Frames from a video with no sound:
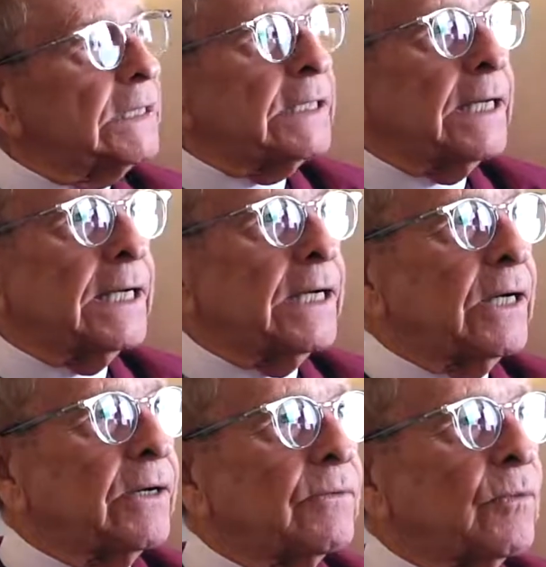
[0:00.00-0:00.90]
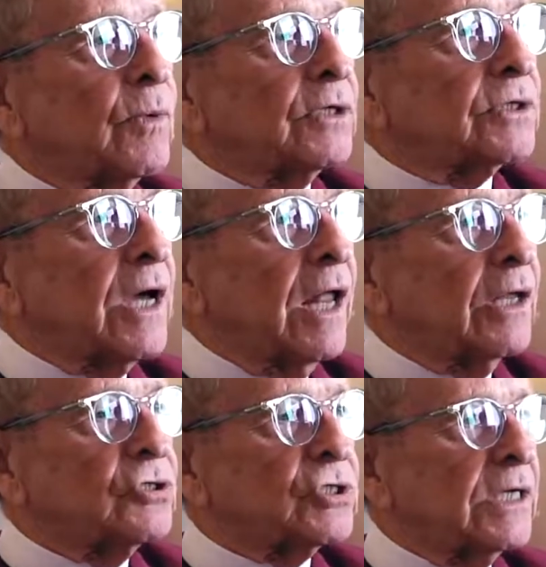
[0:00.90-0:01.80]
Uh, went to
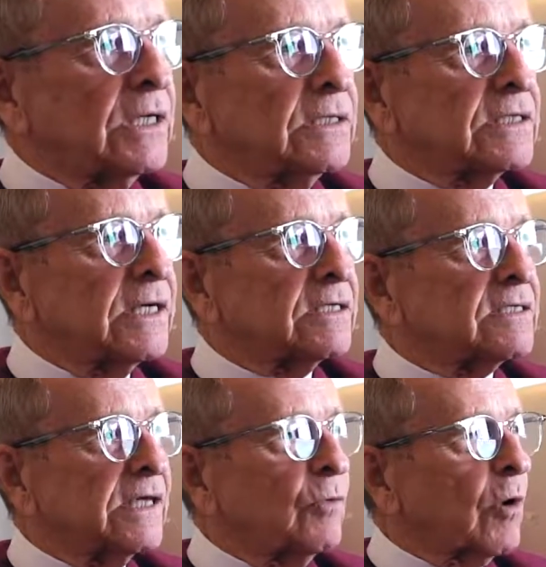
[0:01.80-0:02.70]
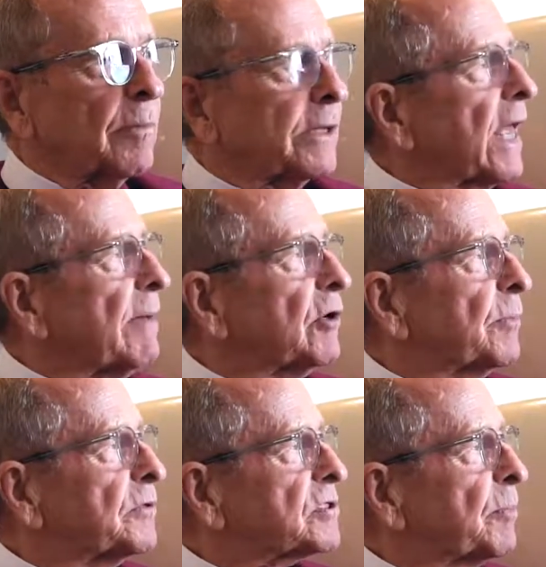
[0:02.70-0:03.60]
college in Tennessee where I became an
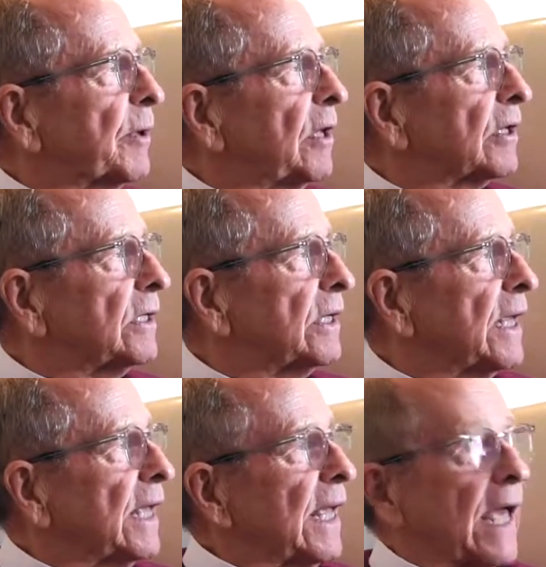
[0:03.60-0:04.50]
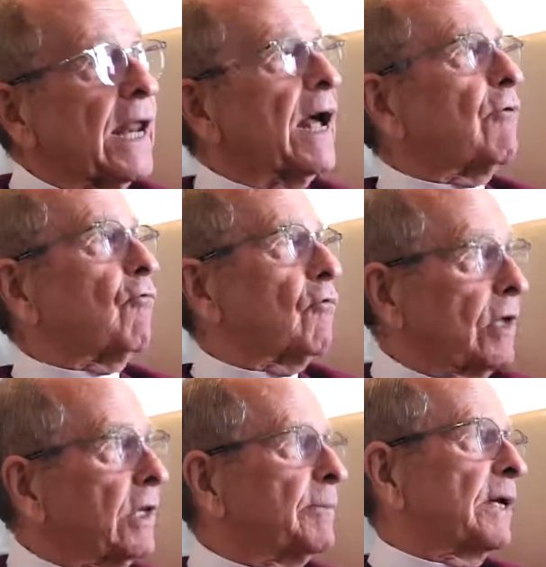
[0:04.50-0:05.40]
Episcopalian. And I
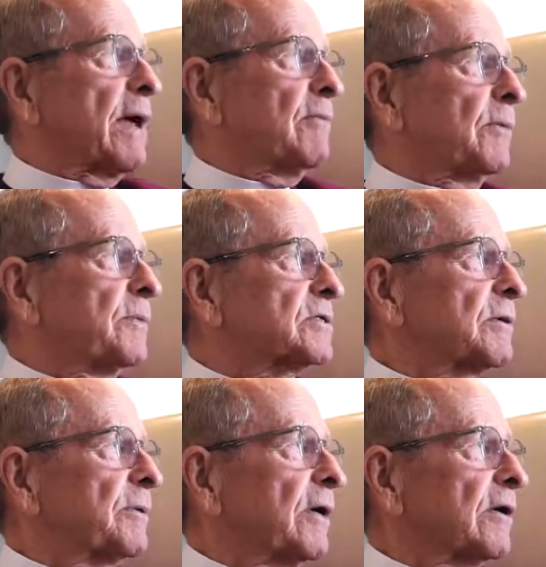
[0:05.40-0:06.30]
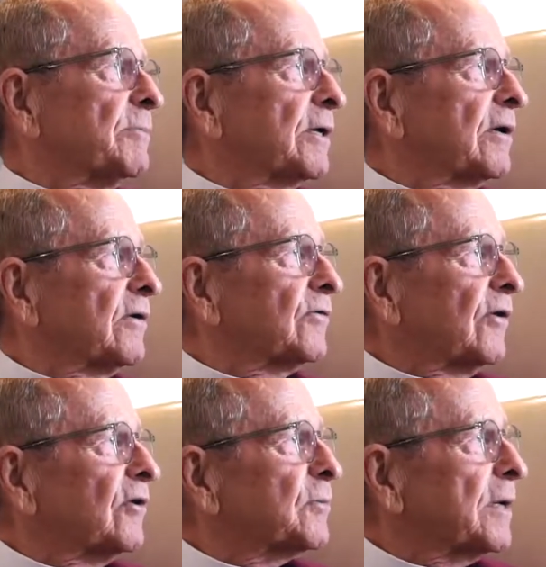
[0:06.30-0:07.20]
really became an Episcopalian because
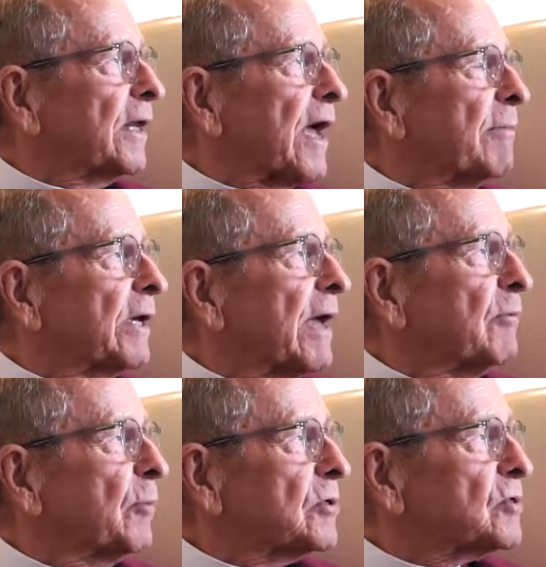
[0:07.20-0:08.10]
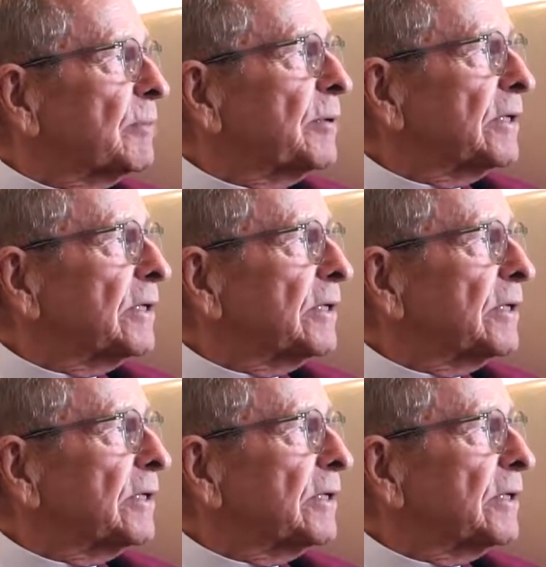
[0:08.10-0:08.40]
ultimately I became a bishop